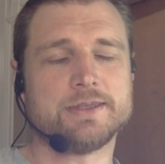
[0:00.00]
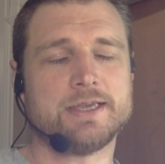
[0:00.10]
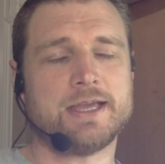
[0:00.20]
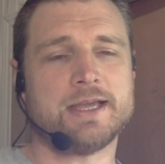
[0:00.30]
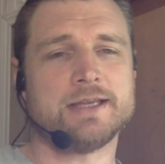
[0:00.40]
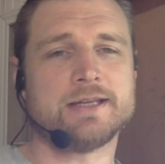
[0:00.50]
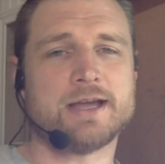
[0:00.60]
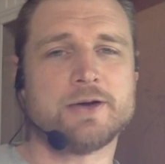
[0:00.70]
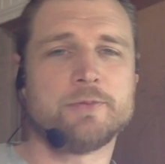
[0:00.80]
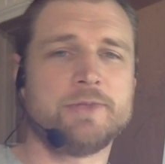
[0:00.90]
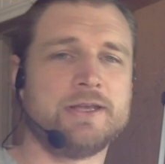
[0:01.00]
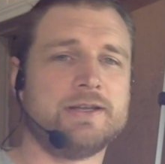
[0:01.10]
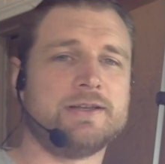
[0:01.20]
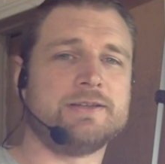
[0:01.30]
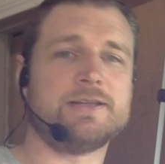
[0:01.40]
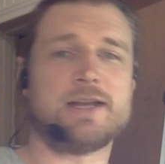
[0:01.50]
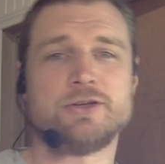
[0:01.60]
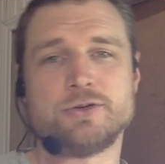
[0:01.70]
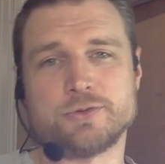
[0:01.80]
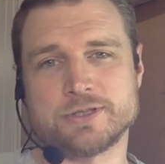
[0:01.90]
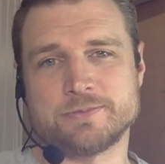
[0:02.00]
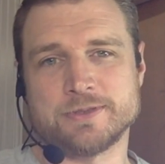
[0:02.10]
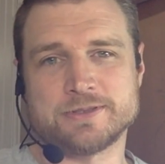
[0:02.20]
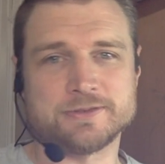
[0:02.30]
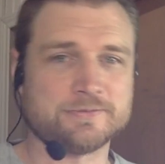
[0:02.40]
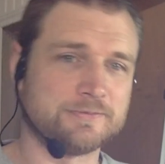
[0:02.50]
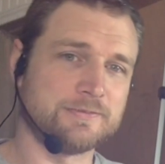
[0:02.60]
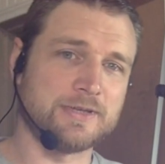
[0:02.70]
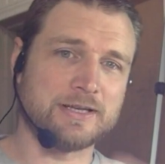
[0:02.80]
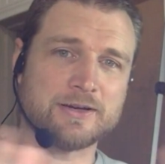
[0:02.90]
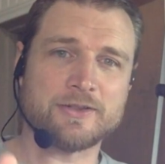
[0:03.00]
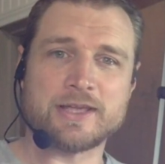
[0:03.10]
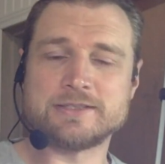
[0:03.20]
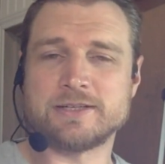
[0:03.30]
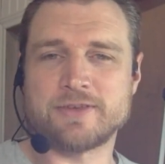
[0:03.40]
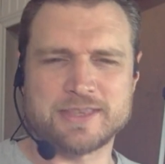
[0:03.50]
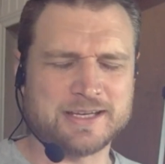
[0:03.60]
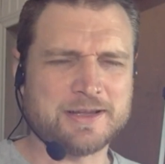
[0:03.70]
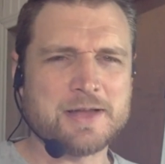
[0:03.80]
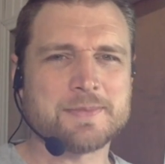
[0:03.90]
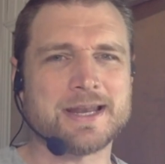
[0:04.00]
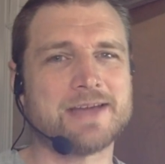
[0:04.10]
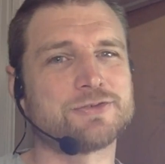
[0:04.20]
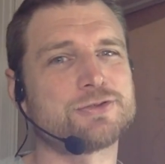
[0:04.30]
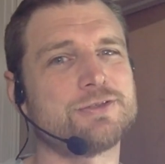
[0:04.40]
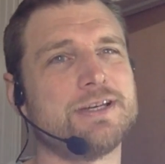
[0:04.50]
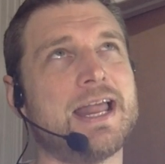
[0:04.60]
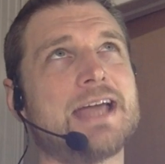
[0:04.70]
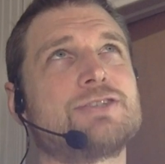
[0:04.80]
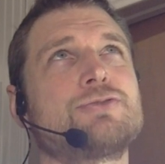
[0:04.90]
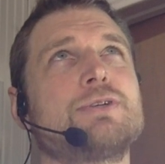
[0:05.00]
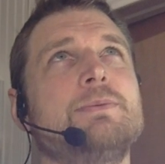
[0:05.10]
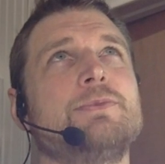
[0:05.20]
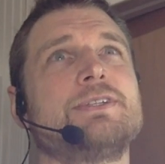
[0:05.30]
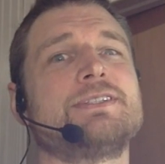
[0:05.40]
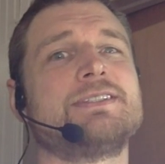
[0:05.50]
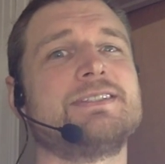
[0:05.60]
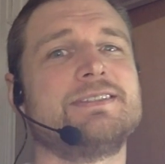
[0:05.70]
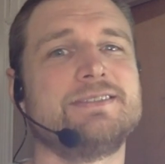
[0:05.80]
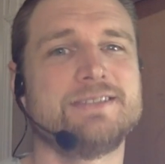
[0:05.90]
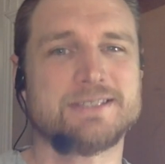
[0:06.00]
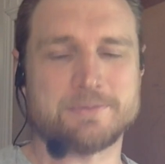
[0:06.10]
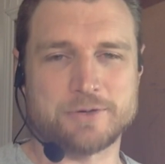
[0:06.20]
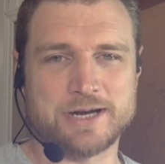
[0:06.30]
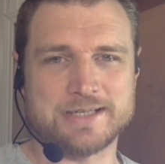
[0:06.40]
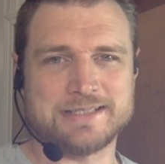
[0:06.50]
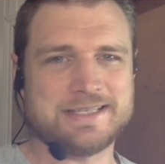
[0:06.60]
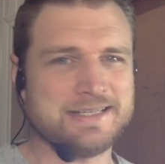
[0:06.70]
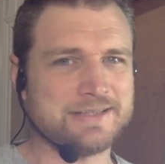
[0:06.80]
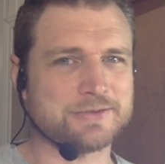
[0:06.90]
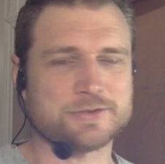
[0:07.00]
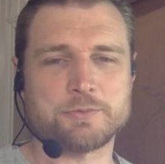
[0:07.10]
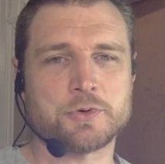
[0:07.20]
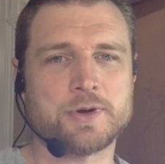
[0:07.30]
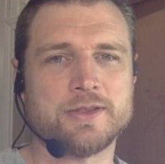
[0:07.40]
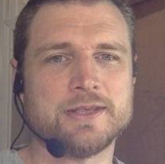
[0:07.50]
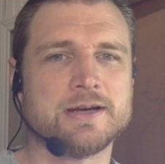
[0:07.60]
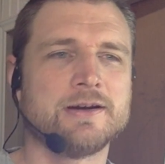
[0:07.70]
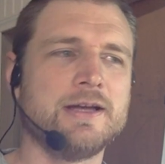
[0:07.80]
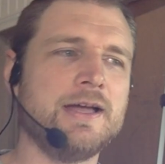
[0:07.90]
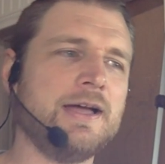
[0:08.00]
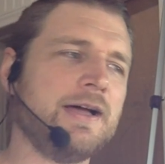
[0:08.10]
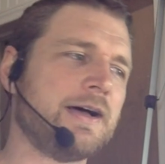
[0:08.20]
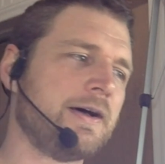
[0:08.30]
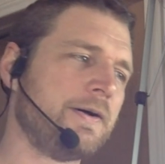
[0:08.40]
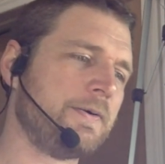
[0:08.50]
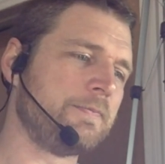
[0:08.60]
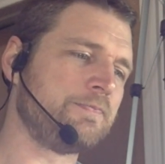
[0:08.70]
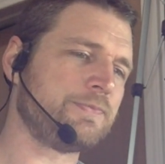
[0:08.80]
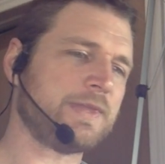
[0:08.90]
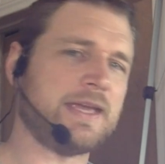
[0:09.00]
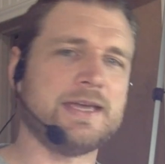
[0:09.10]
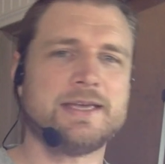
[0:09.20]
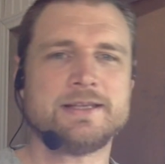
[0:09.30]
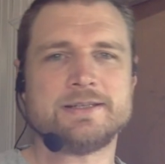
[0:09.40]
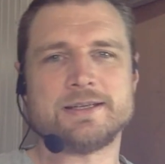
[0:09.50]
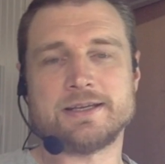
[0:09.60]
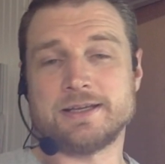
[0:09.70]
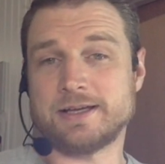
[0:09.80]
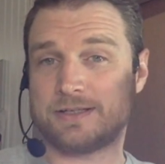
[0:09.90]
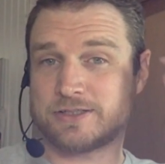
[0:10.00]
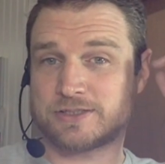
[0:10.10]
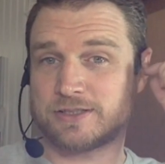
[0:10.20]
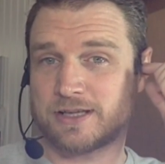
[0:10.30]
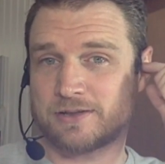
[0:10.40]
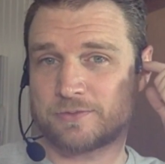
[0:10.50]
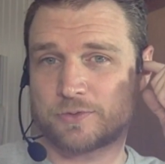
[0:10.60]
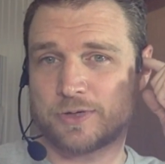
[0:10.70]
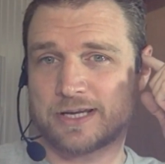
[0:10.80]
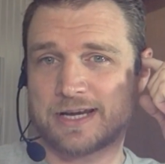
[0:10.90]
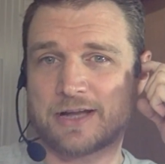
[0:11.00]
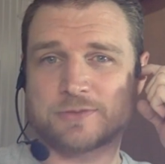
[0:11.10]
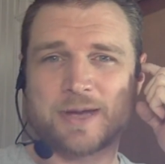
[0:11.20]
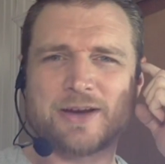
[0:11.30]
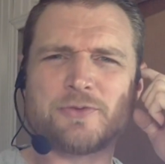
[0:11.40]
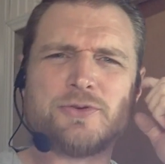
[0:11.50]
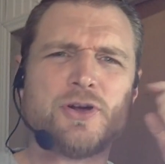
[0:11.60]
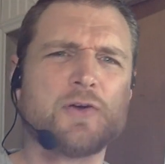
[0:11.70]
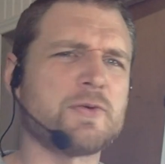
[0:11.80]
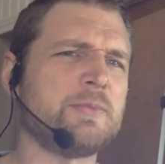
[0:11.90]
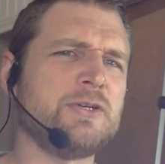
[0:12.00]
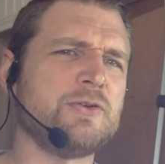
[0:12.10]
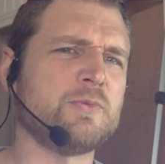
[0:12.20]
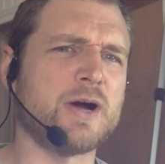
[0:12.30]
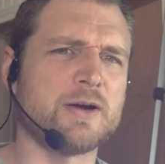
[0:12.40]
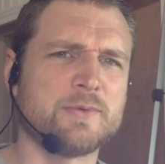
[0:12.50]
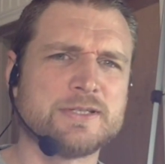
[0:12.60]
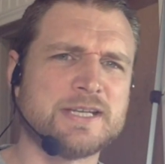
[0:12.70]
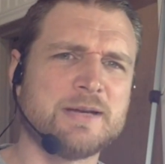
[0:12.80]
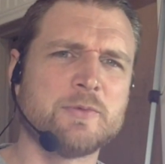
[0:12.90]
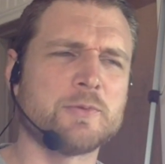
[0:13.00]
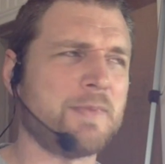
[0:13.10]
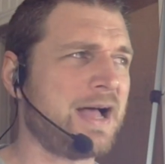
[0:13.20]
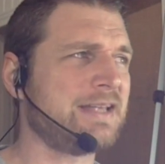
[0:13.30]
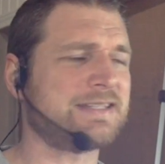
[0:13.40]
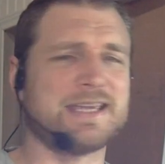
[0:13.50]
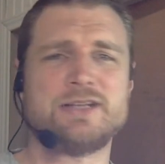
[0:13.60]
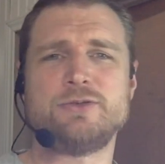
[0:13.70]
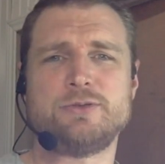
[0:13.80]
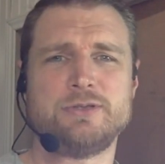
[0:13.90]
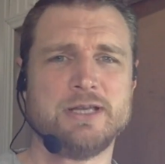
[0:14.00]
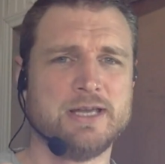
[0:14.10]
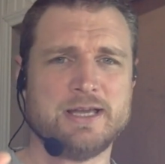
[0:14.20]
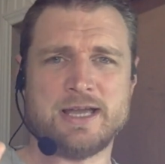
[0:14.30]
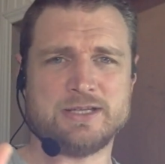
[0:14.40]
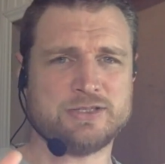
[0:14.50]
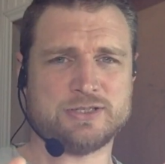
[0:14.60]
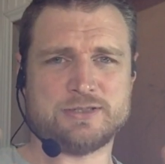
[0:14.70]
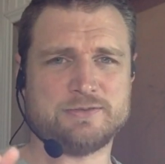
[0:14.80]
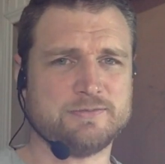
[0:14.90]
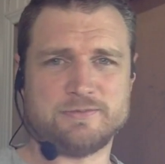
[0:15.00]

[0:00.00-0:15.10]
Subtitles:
And I hope that you had a good Christmas and all that stuff. I think my last stream was December 19th or somewhere around there. And just a quick announcement. I don't know if I'll be doing Wire Wednesday anymore. My schedule has just